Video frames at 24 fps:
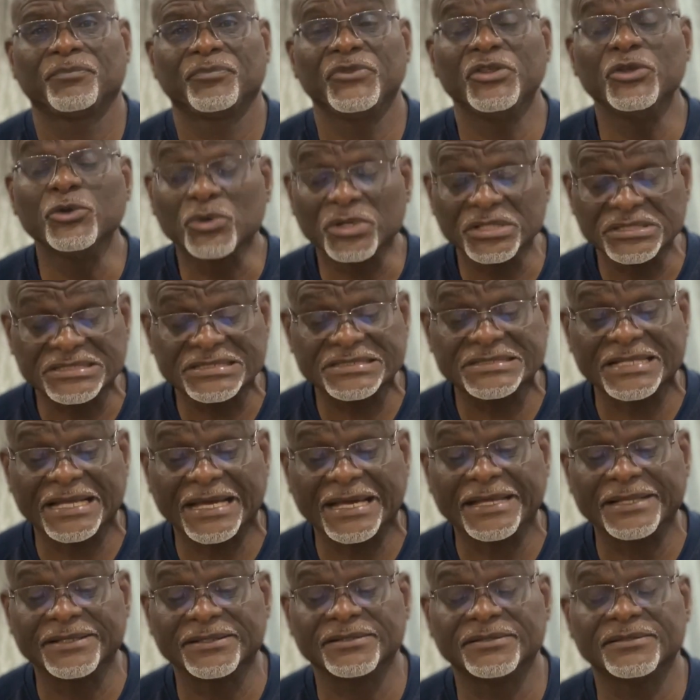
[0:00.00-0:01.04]
You could
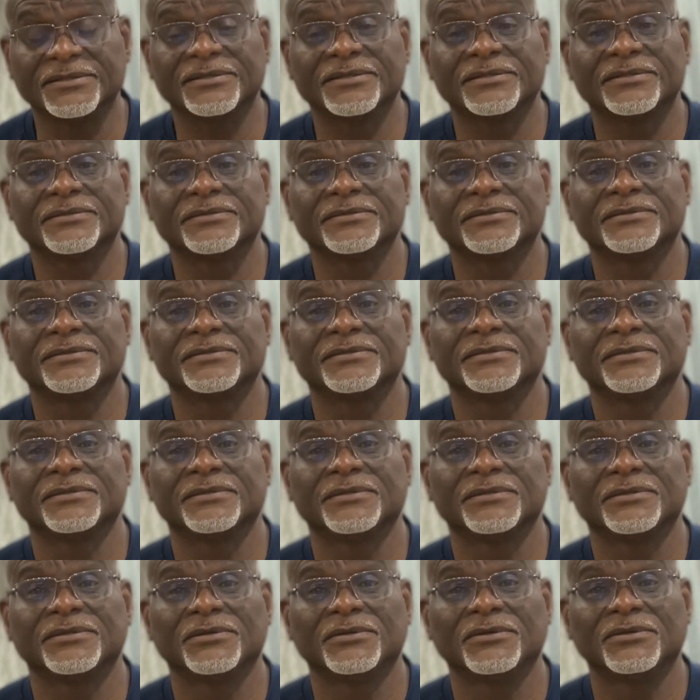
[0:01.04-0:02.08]
stand.
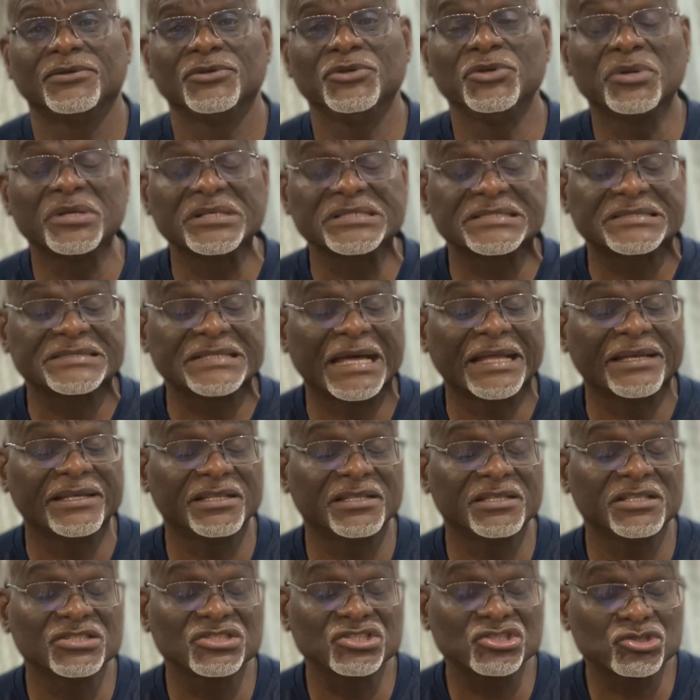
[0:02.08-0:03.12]
You could stand
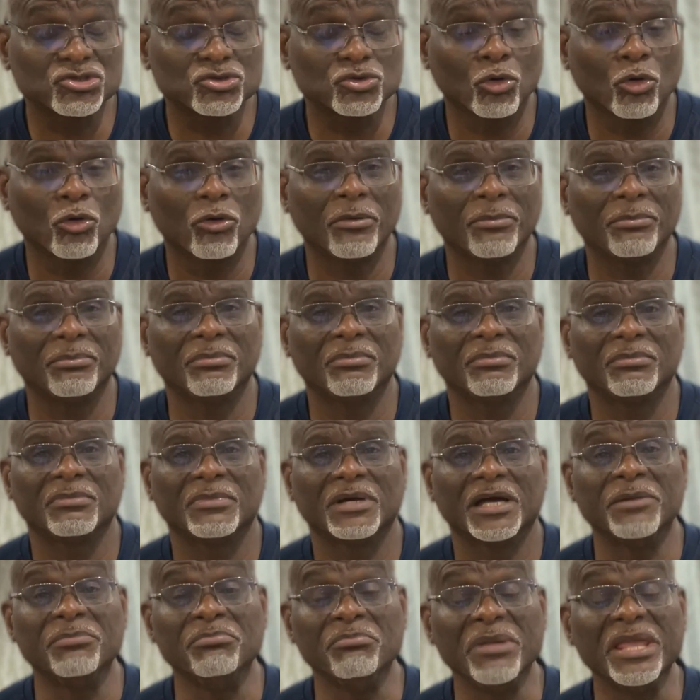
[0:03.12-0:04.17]
in the storm
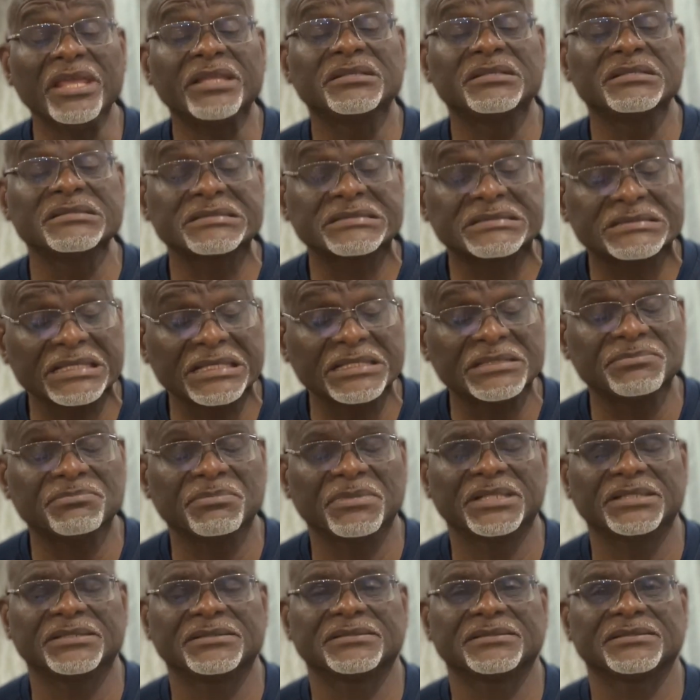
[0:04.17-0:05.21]
and make the
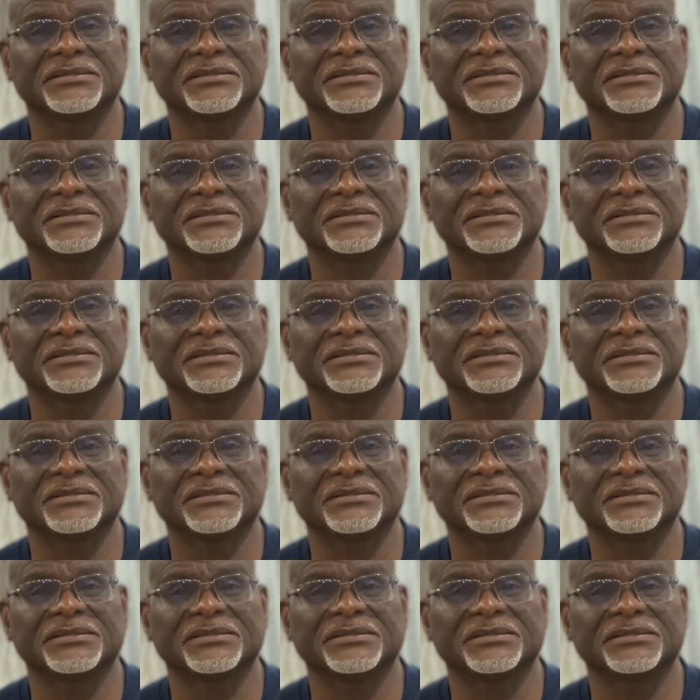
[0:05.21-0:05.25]
statement